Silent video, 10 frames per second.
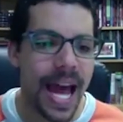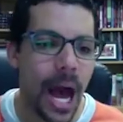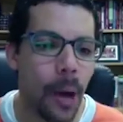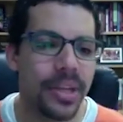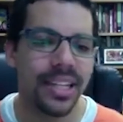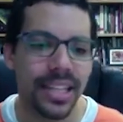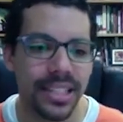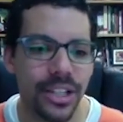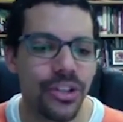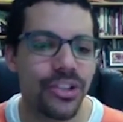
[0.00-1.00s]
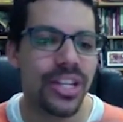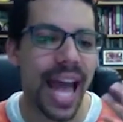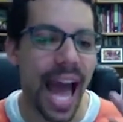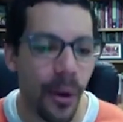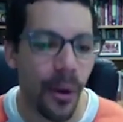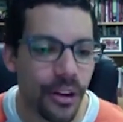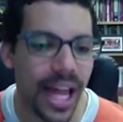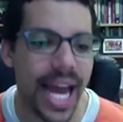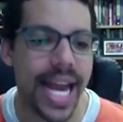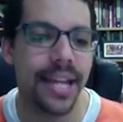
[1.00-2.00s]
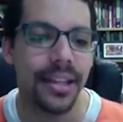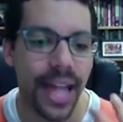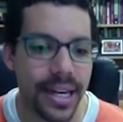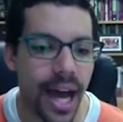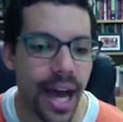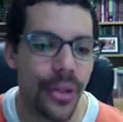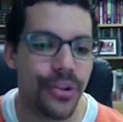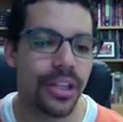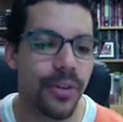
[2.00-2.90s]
Help us to continue to see our light and the light in others,